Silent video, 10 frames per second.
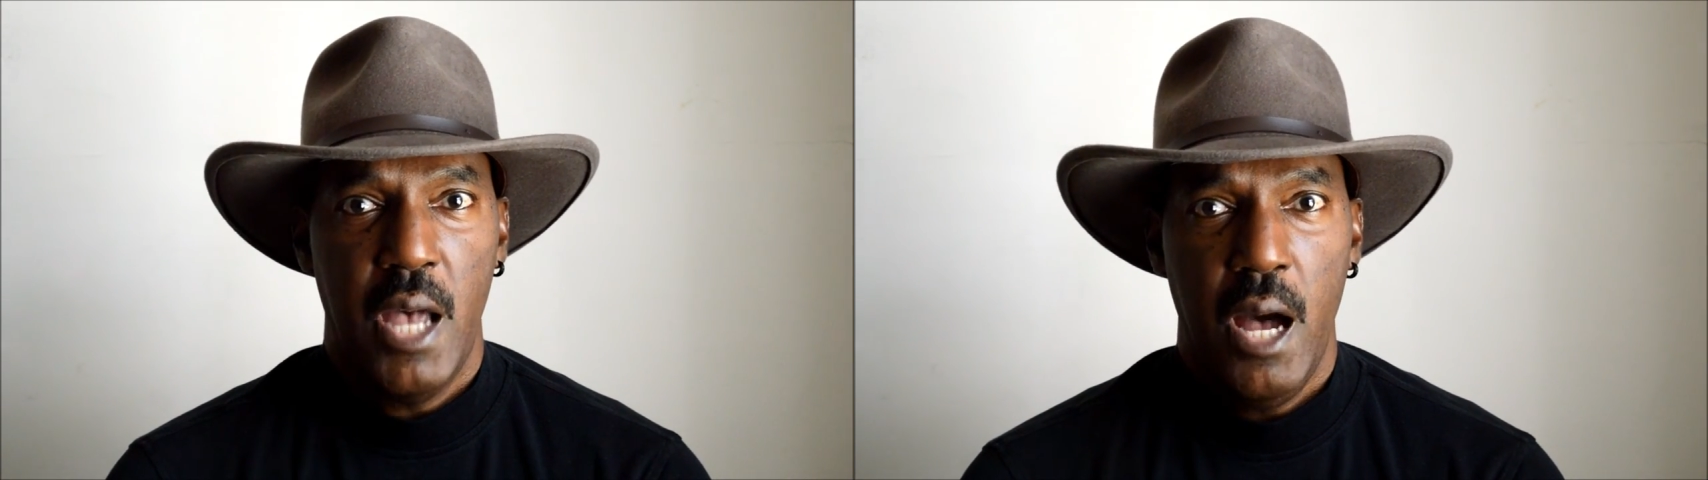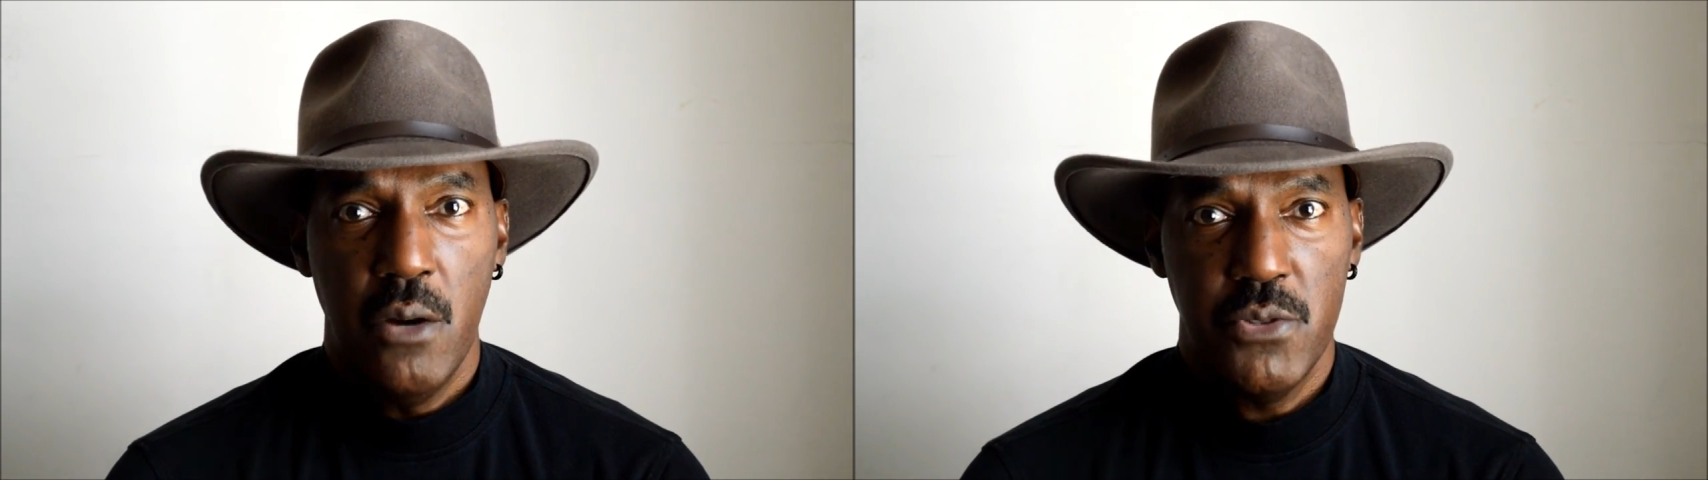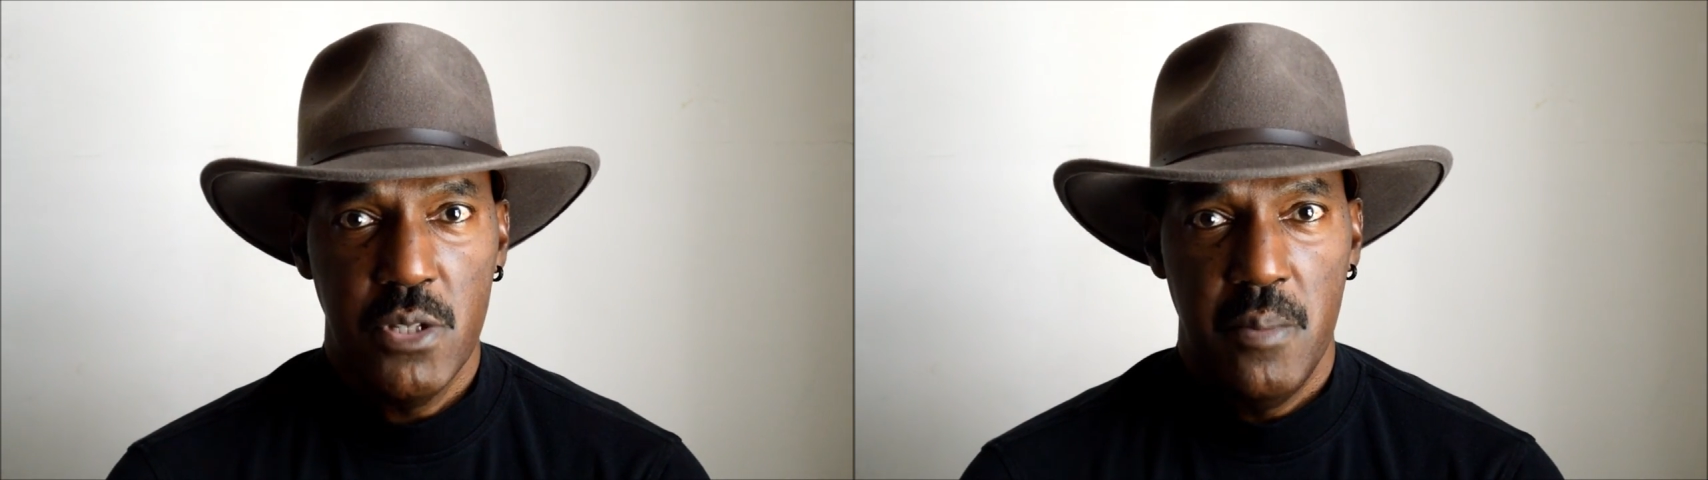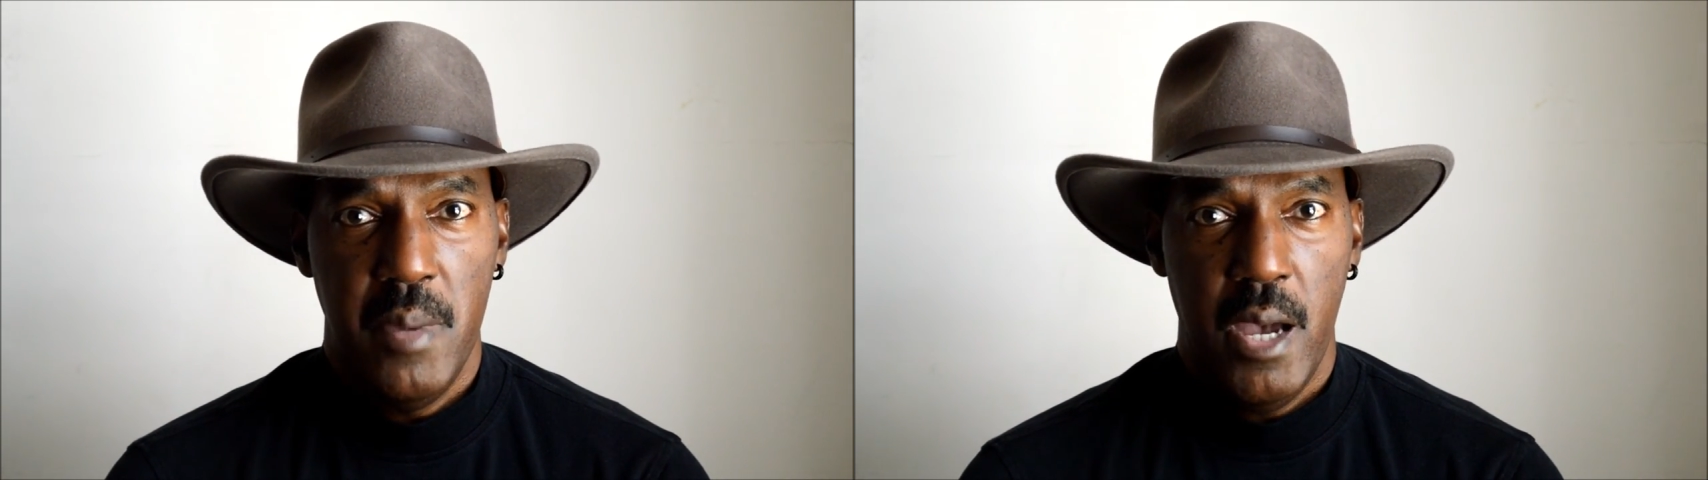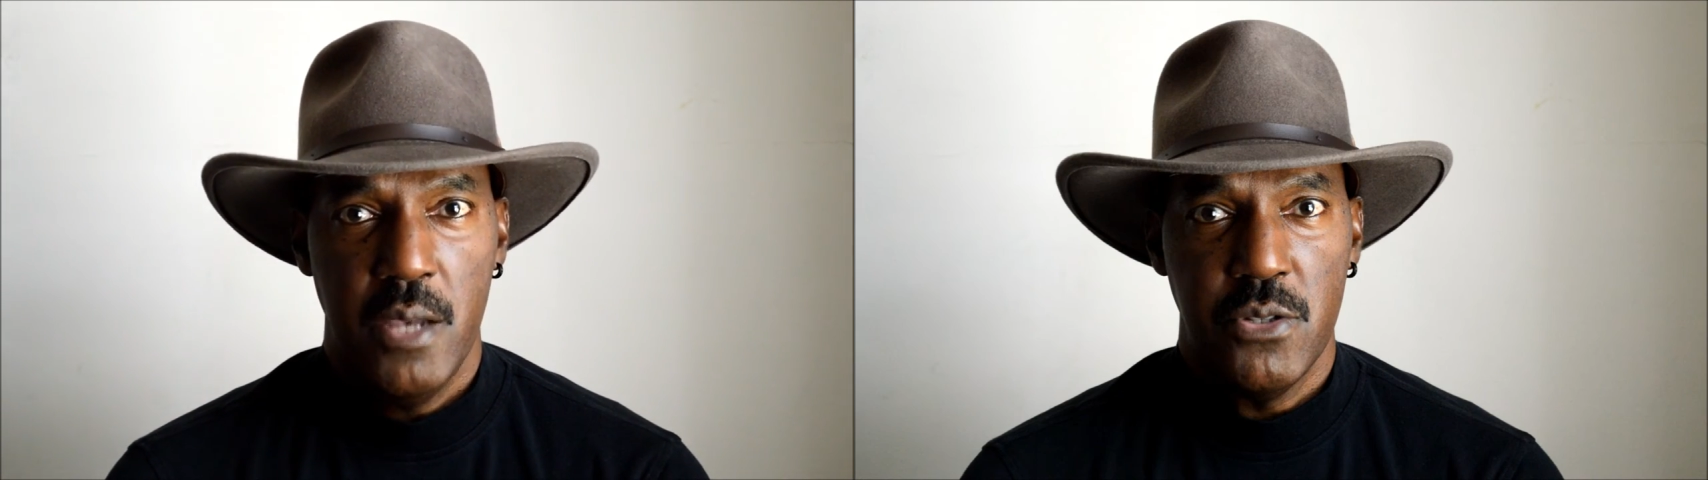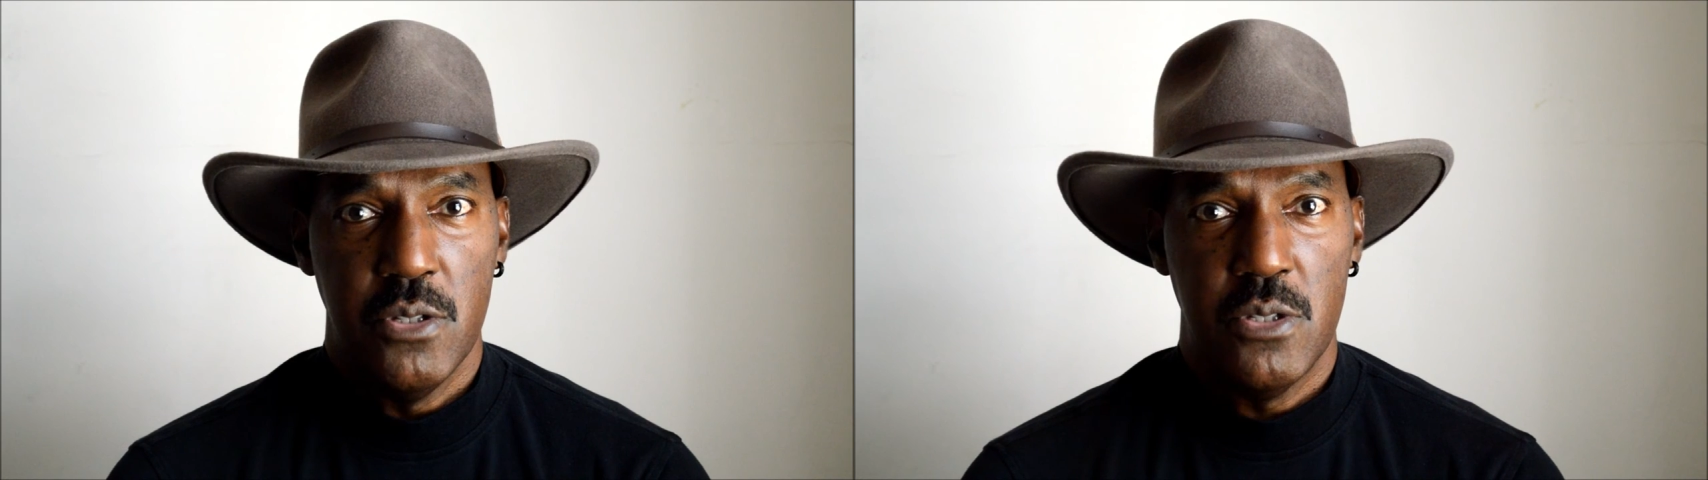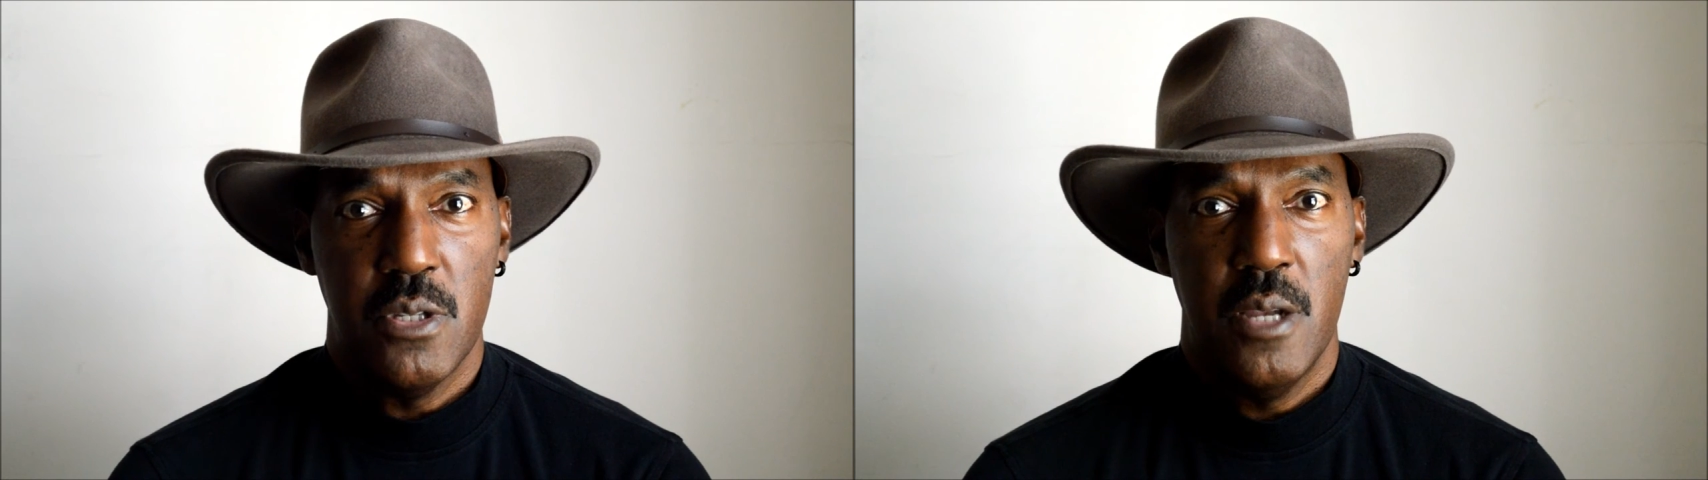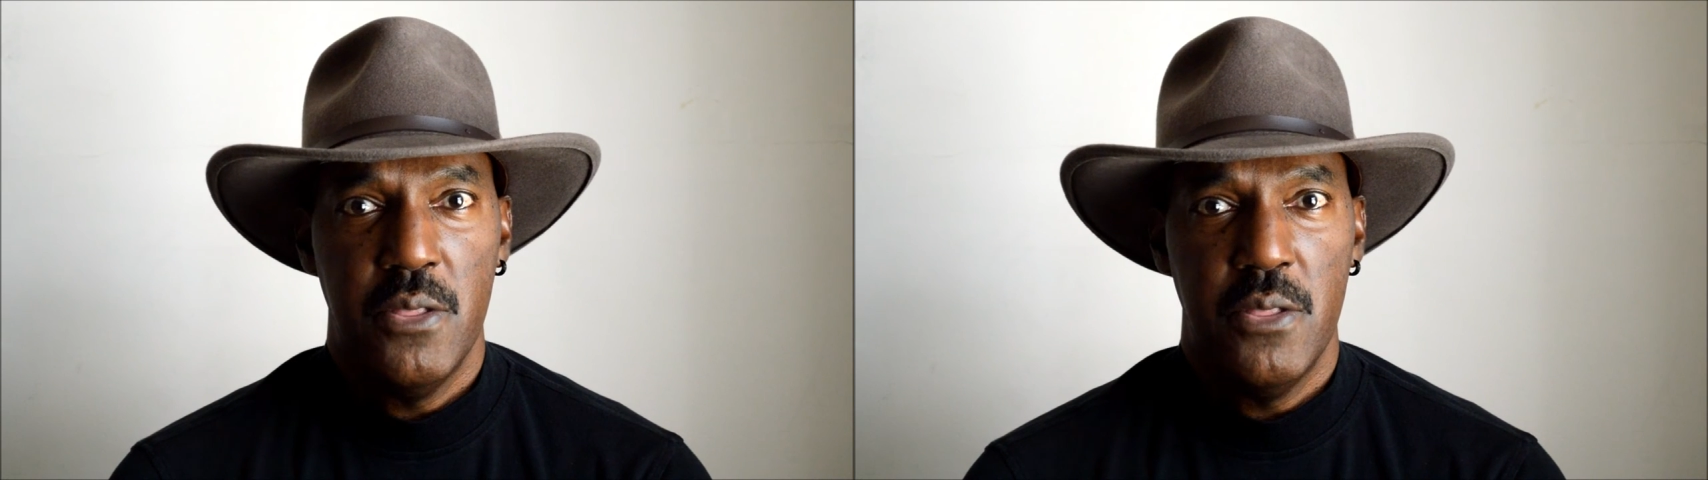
out to the masses.